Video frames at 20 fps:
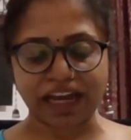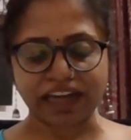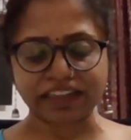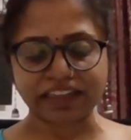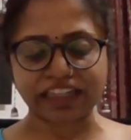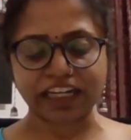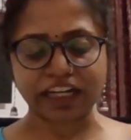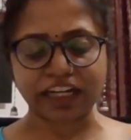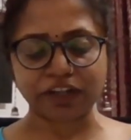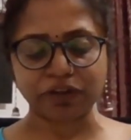
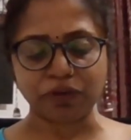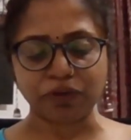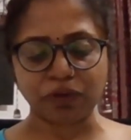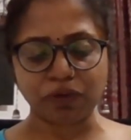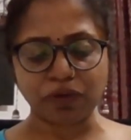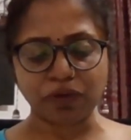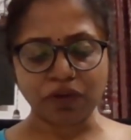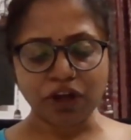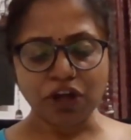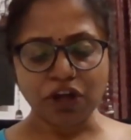and they can
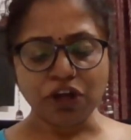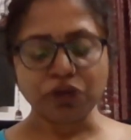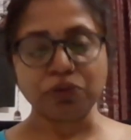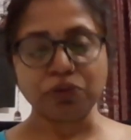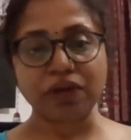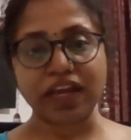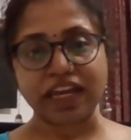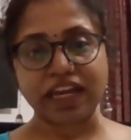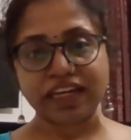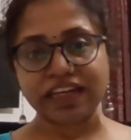go
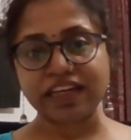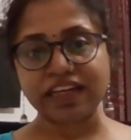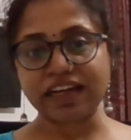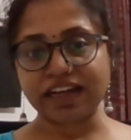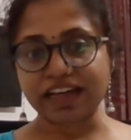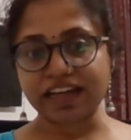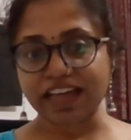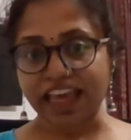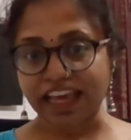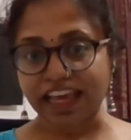to any
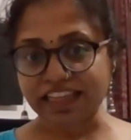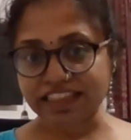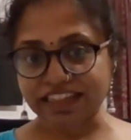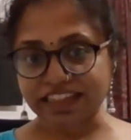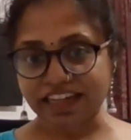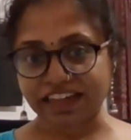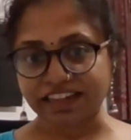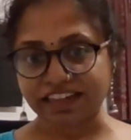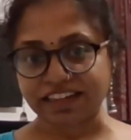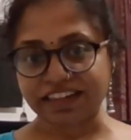
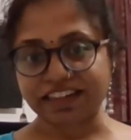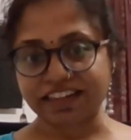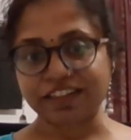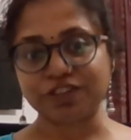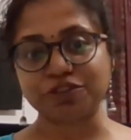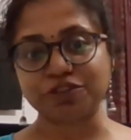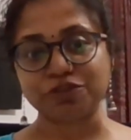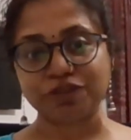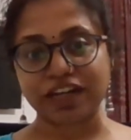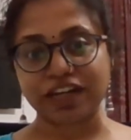extent
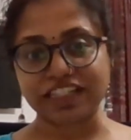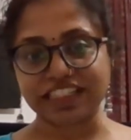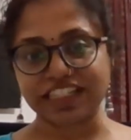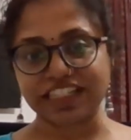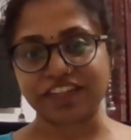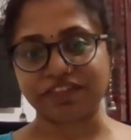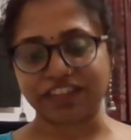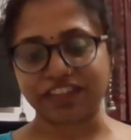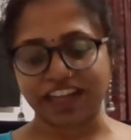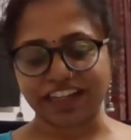to
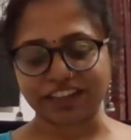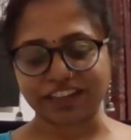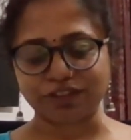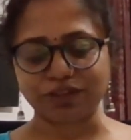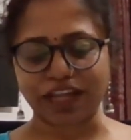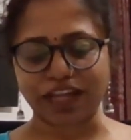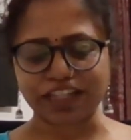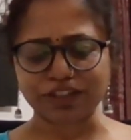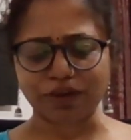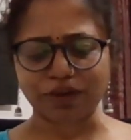achieve that. So
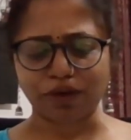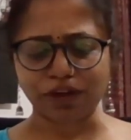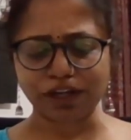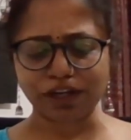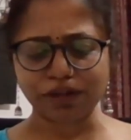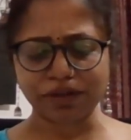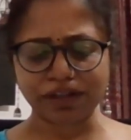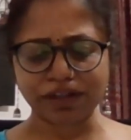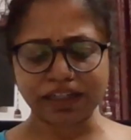that's all.